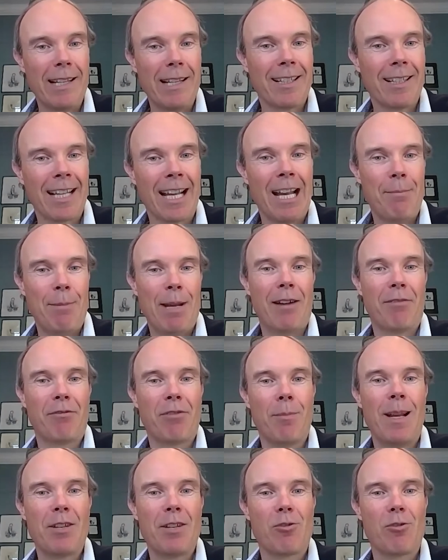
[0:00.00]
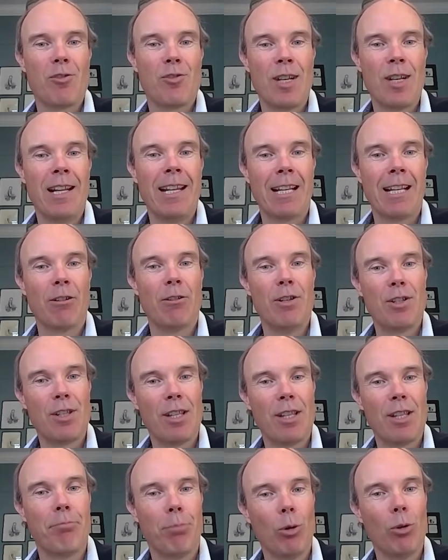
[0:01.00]
it came out from AstraZeneca, is
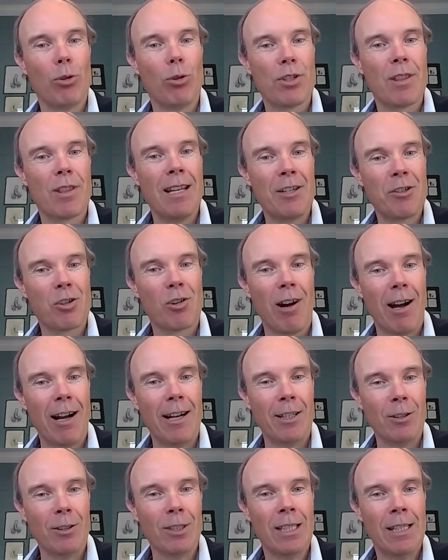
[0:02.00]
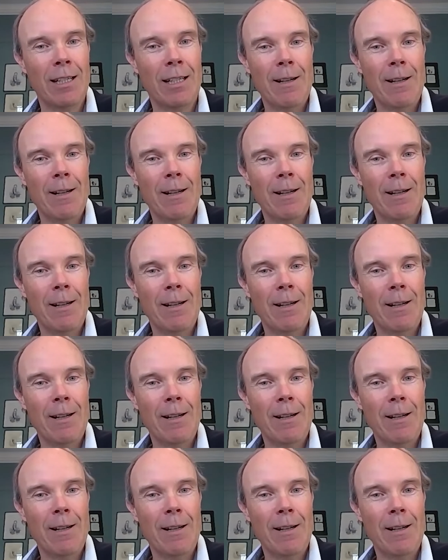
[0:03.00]
they've paused their trial